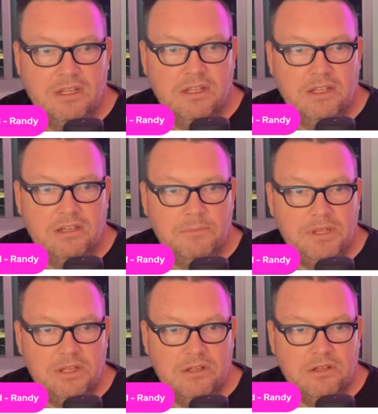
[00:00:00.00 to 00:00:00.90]
It could
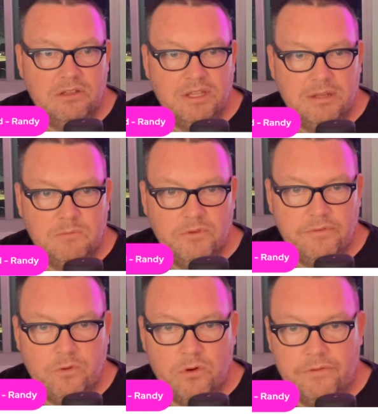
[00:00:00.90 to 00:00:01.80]
be a good thing moving
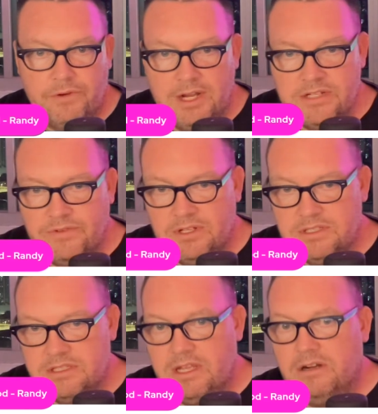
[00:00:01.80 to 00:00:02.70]
forward for hedge funds,
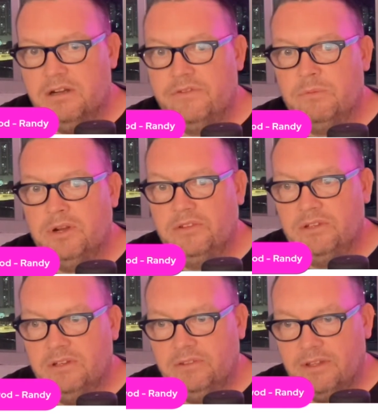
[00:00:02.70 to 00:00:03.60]
et cetera, if a
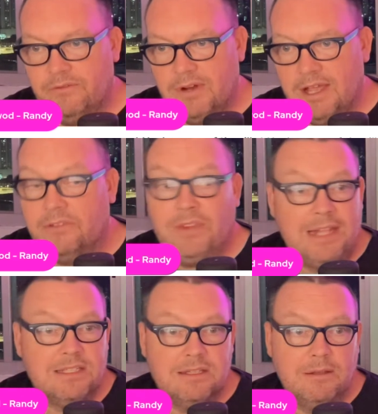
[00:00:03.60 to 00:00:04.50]
precedent is set for hacks.
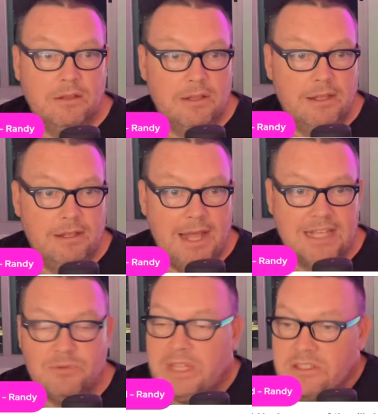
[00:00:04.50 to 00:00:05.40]
That's
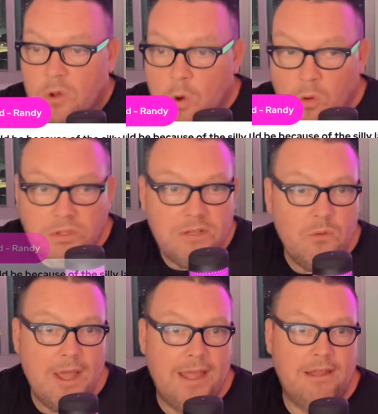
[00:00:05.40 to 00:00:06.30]
Osmo. That's the only
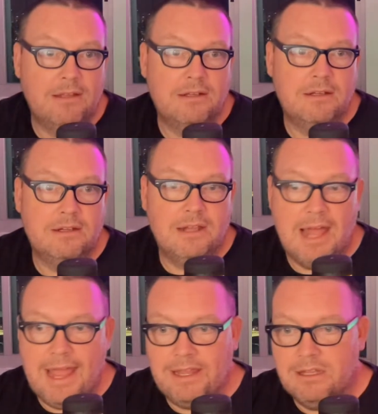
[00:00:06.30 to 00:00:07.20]
way
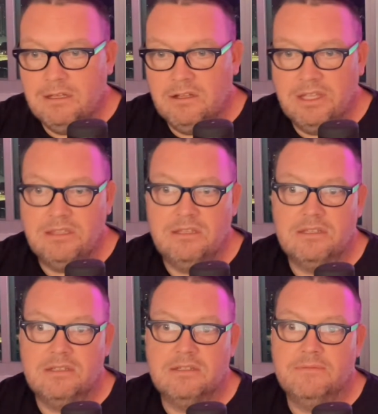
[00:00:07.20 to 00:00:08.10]
I can look at
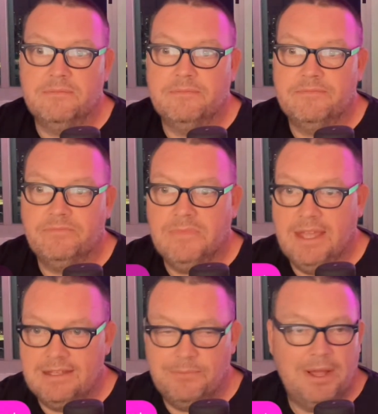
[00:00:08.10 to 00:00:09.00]
this
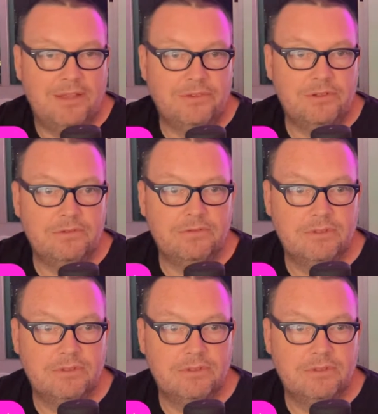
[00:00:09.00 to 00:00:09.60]
as a positive.